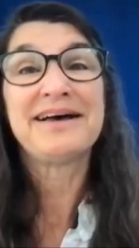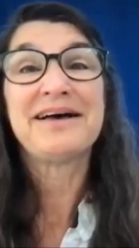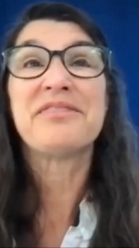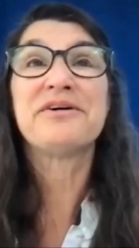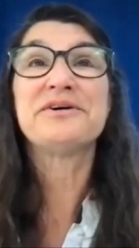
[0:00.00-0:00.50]

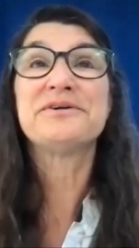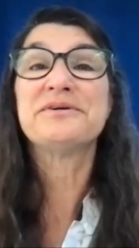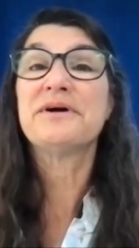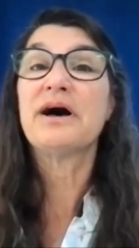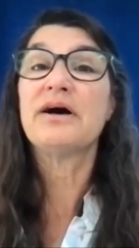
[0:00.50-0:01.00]
The
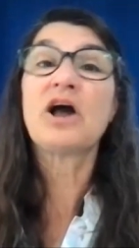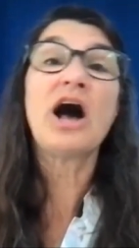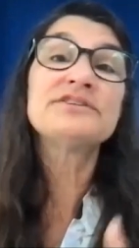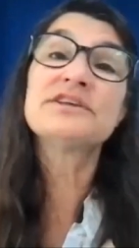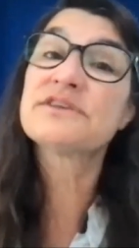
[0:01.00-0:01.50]

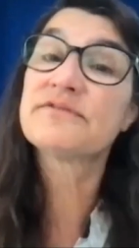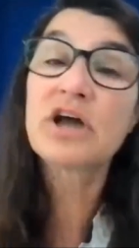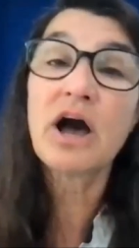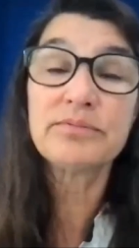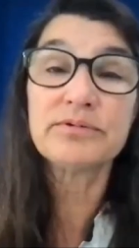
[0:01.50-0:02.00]
contents of the
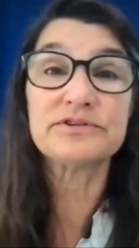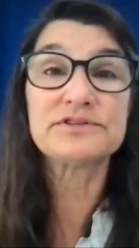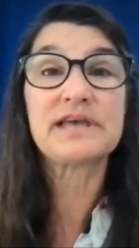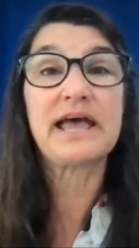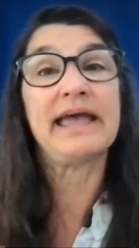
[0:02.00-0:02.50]

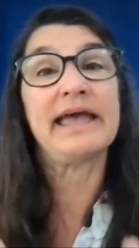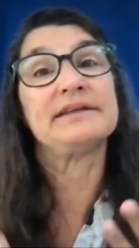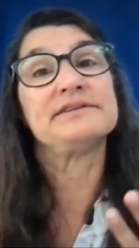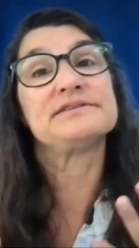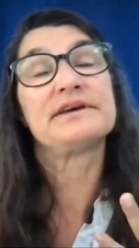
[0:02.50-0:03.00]
cupboards
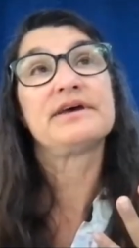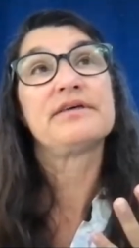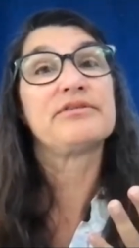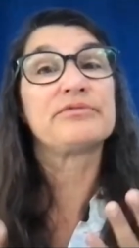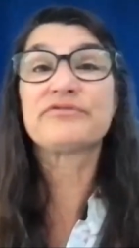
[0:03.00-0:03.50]
and
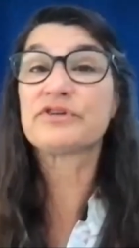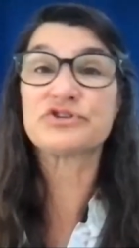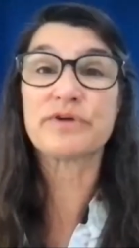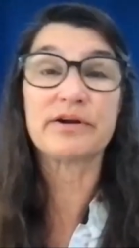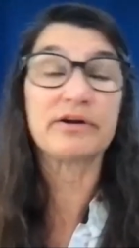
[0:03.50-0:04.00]
the
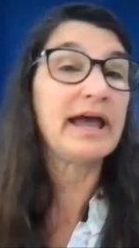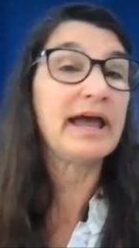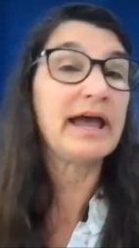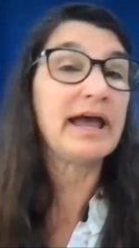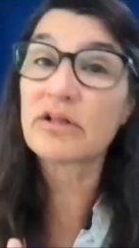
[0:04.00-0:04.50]
refrigerator
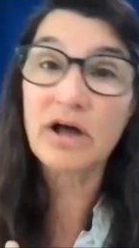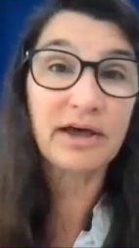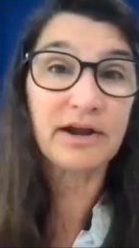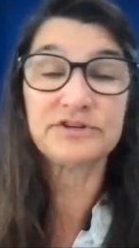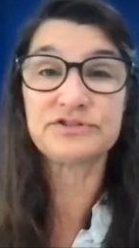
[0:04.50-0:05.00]
had all
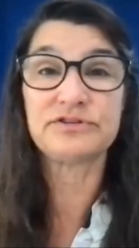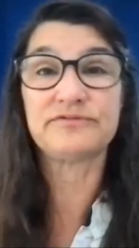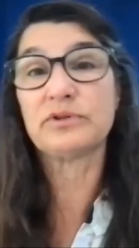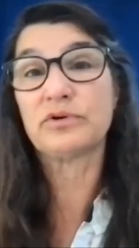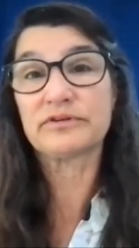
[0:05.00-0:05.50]
gone onto the
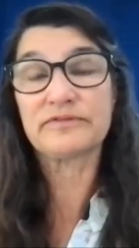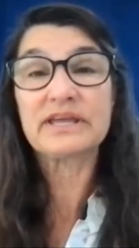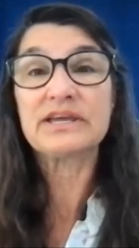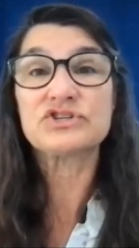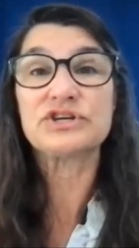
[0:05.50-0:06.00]
floor of the
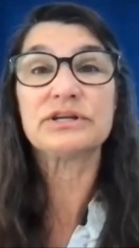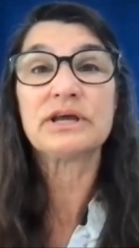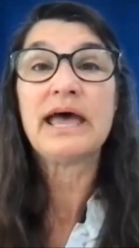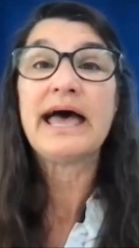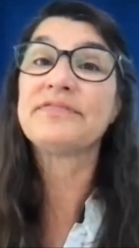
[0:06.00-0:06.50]
kitchen.
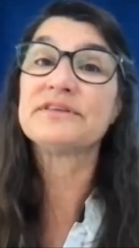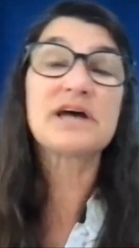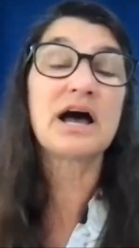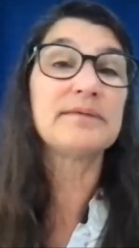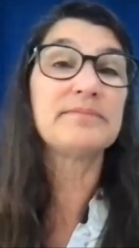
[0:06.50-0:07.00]
At the
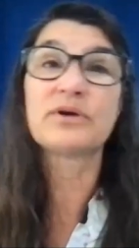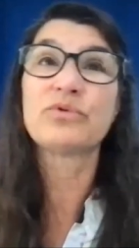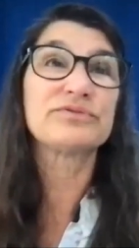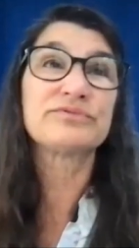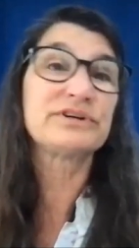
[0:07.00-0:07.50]
time, there
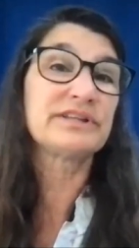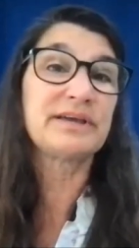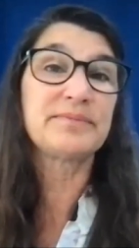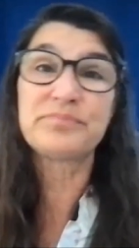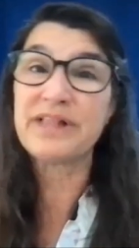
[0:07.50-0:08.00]
weren't
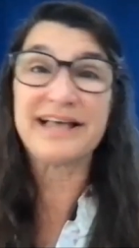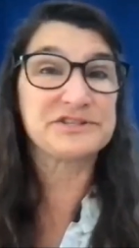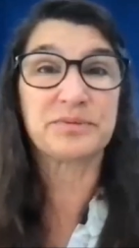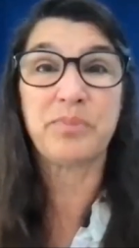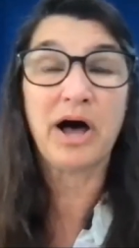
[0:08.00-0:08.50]
really
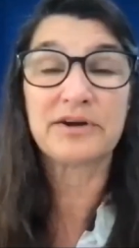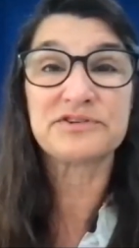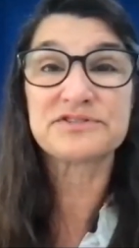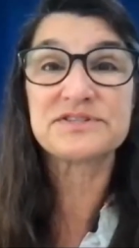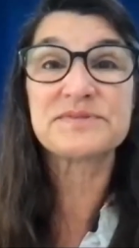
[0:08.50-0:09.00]
plastic
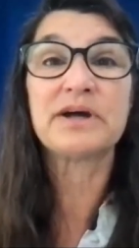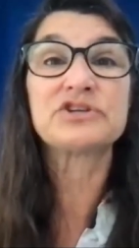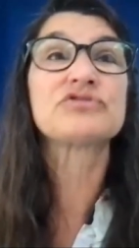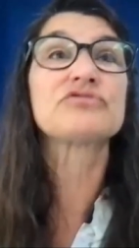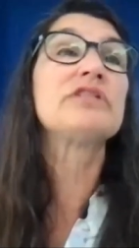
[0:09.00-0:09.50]
bottles as much,
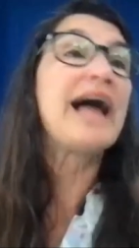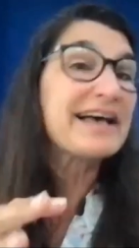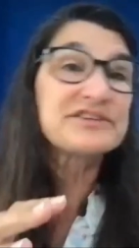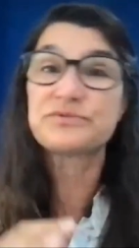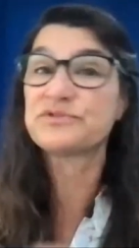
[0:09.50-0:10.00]
so
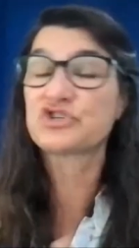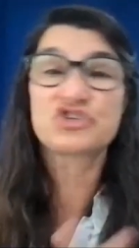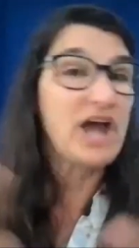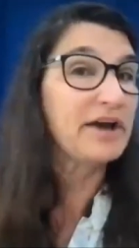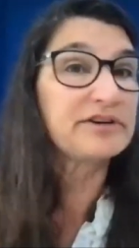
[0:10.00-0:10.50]
glass was
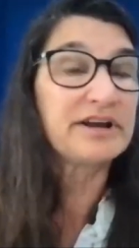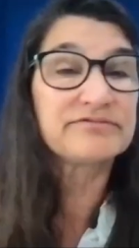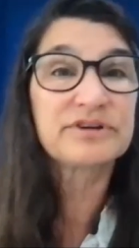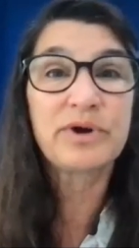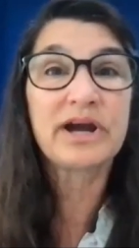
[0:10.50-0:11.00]
shattered
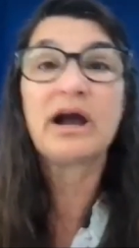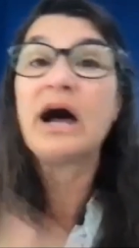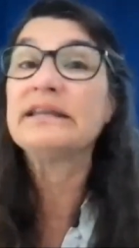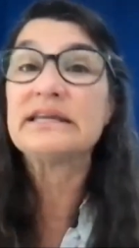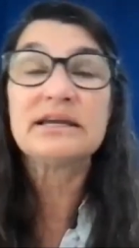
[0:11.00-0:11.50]
everywhere
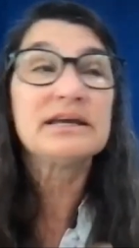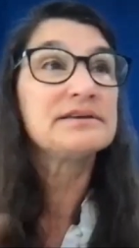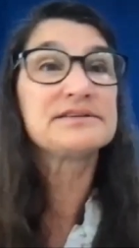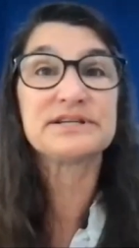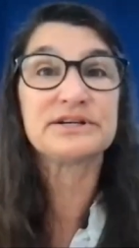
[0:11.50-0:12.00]
honey,
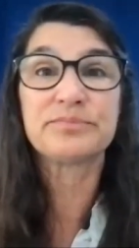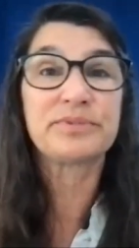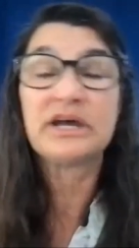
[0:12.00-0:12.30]
syrup,